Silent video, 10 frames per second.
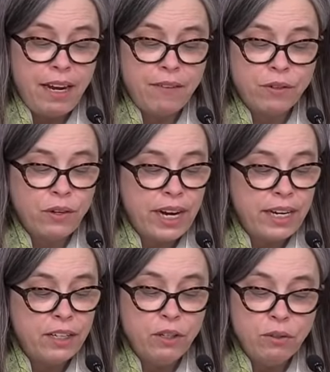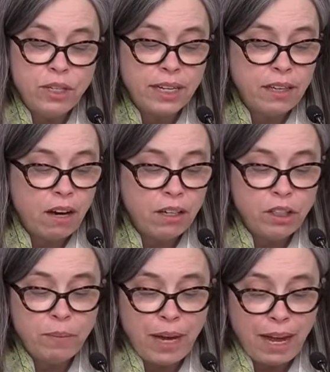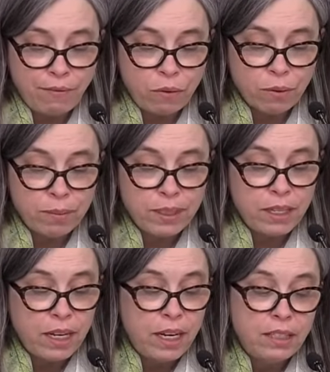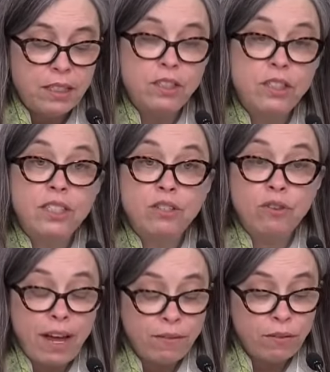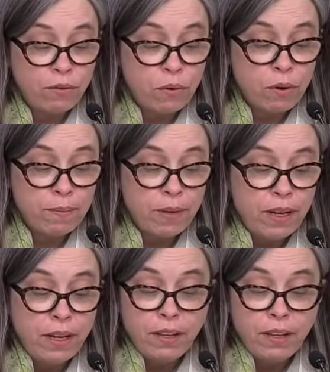and have created new technology platforms such as the travel form,